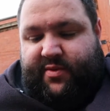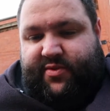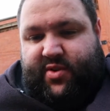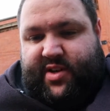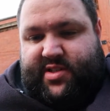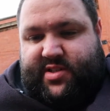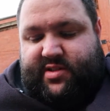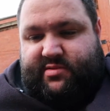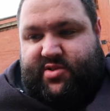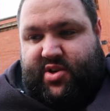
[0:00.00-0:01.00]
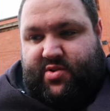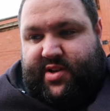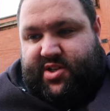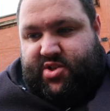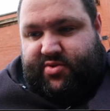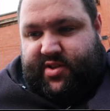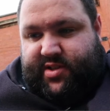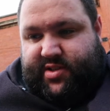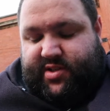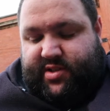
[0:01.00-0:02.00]
We've done our 2-day
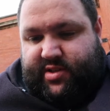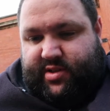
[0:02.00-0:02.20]
streaks.